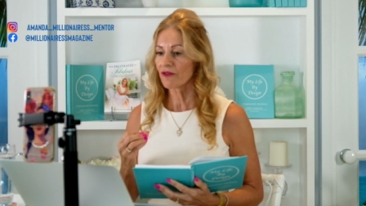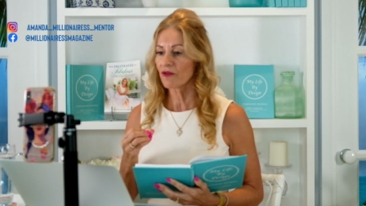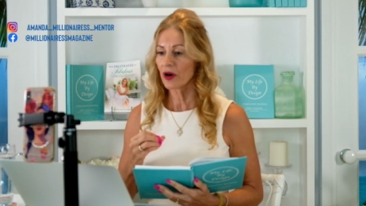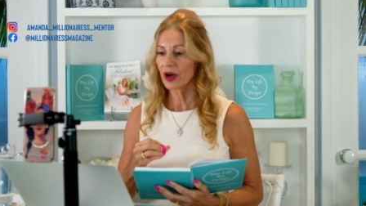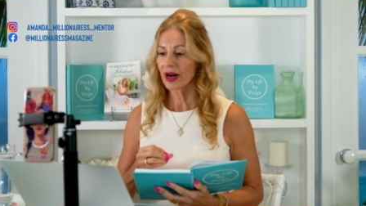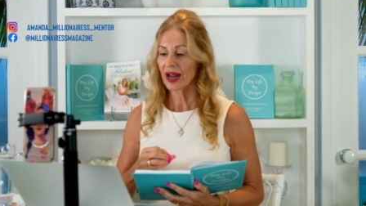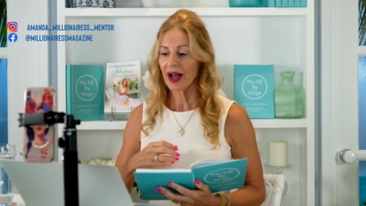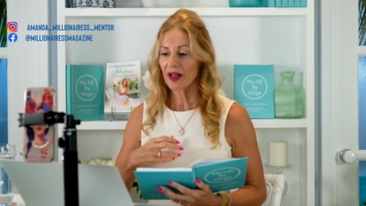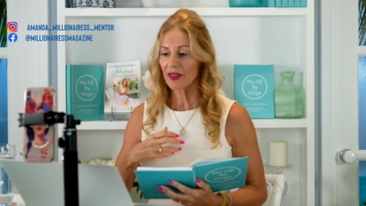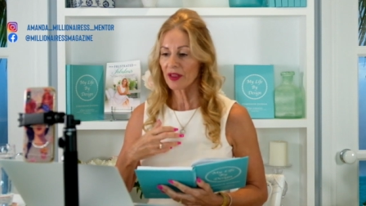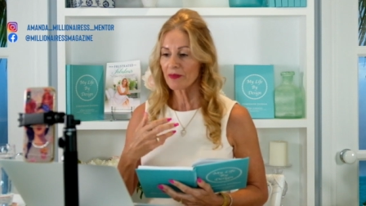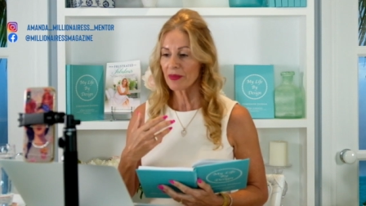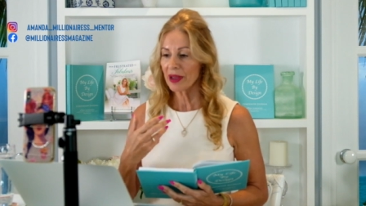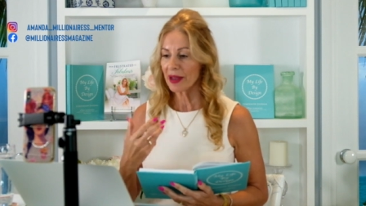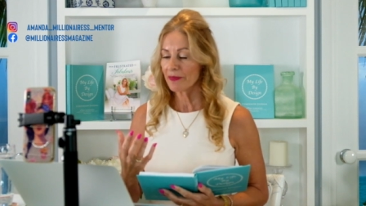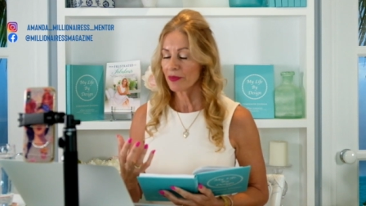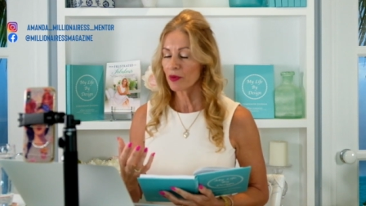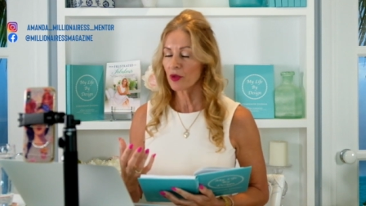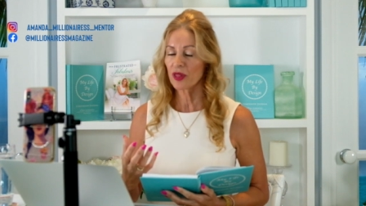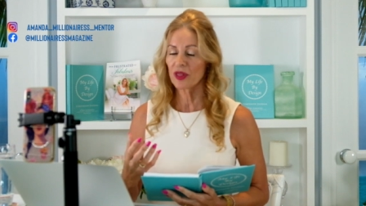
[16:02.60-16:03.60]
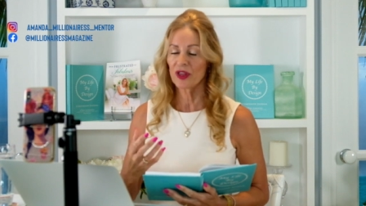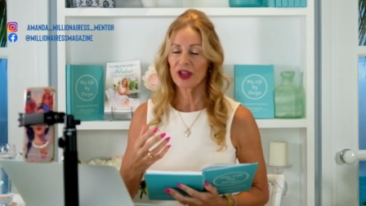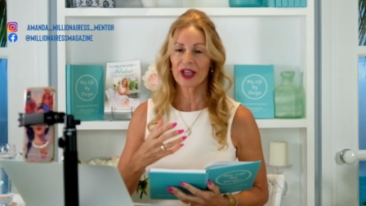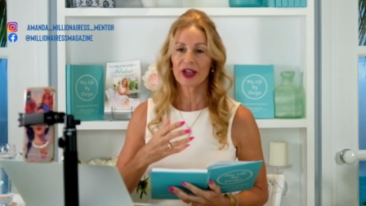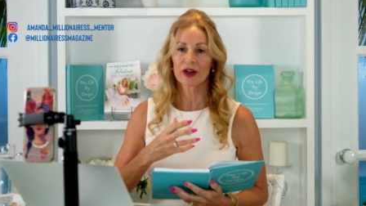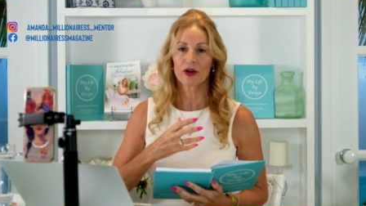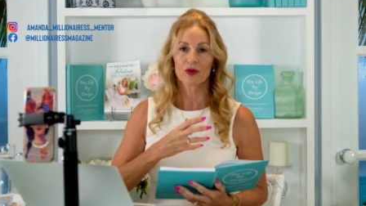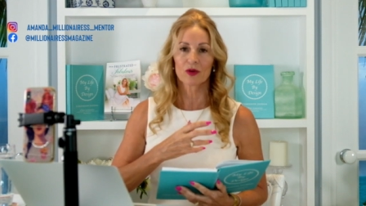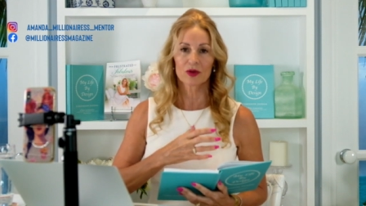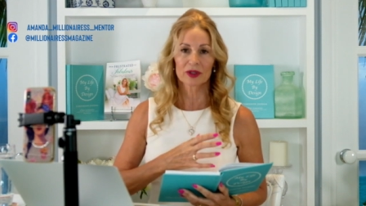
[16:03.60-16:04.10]
of what other people
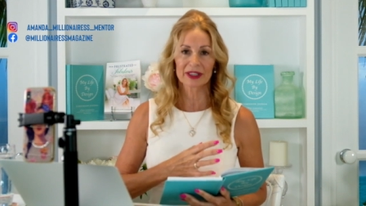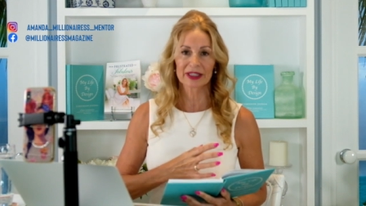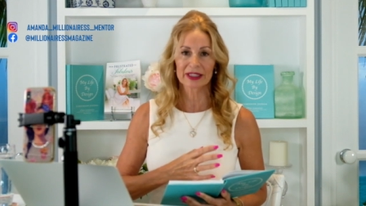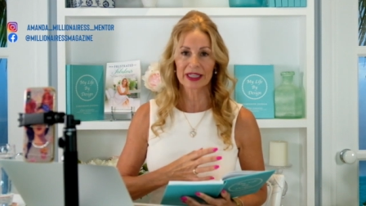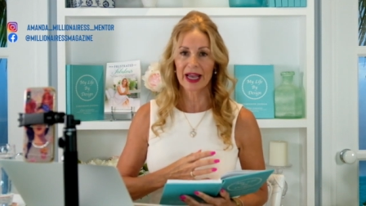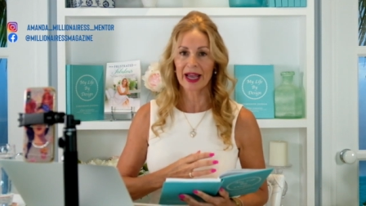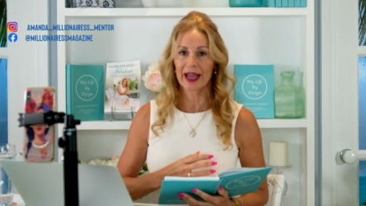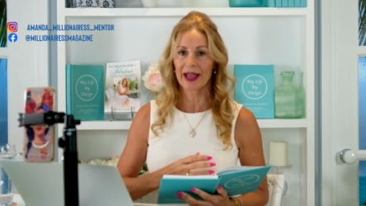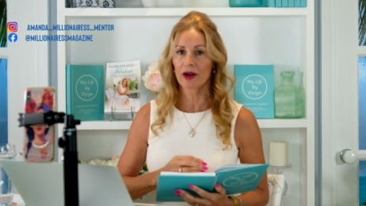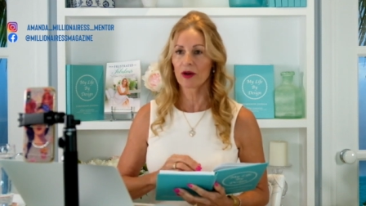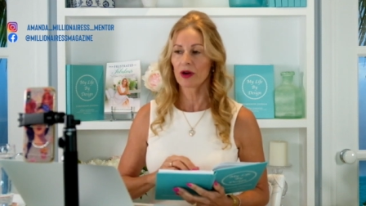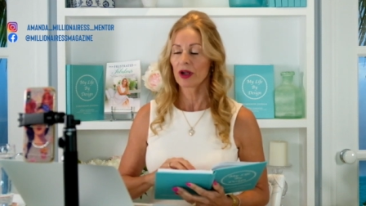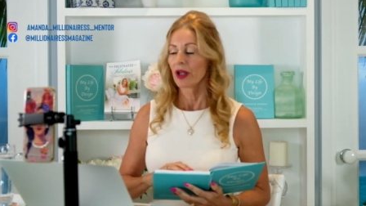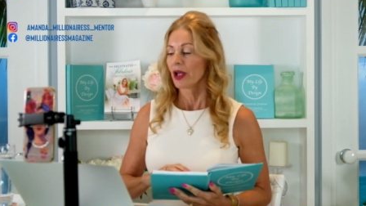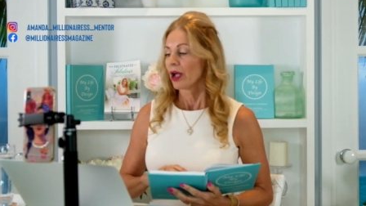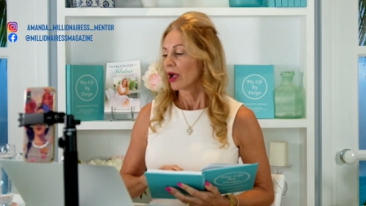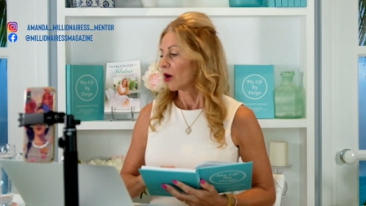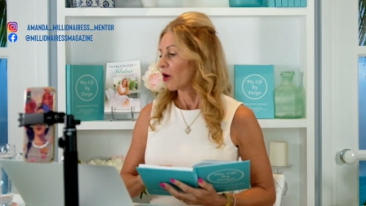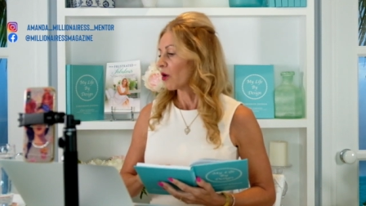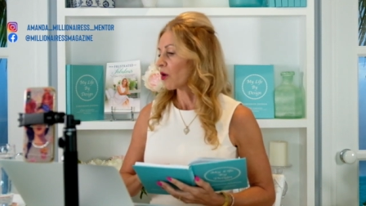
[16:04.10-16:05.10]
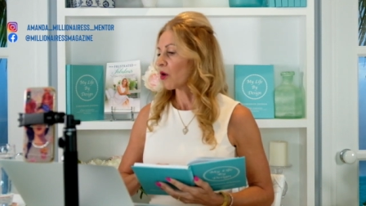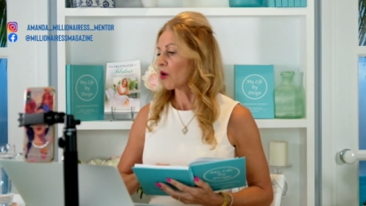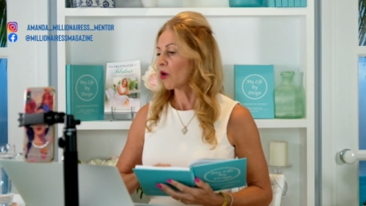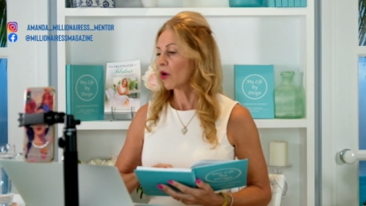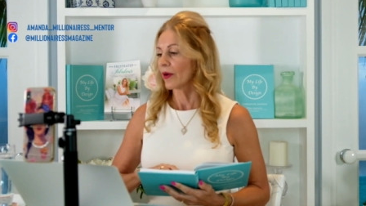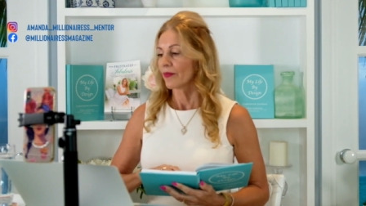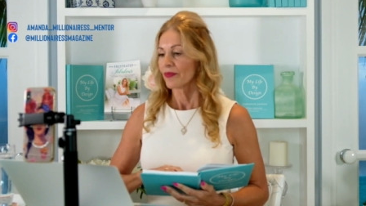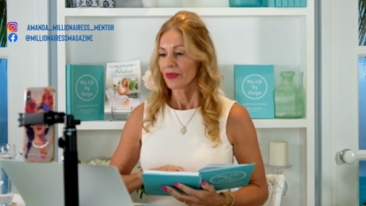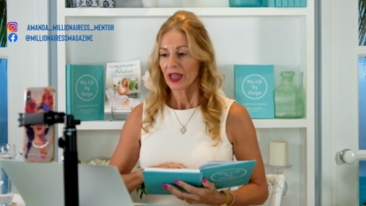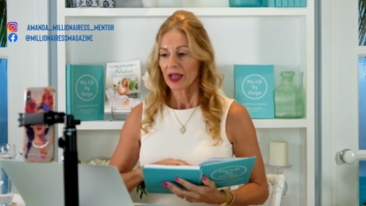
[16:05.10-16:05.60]
think or say
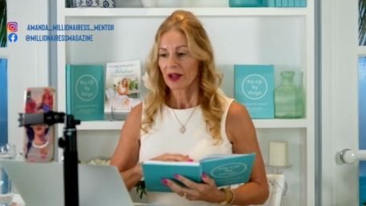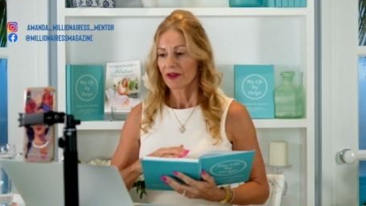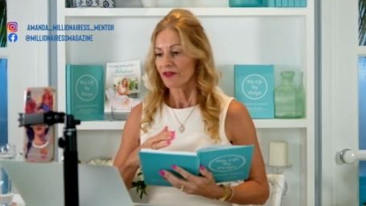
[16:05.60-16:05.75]
or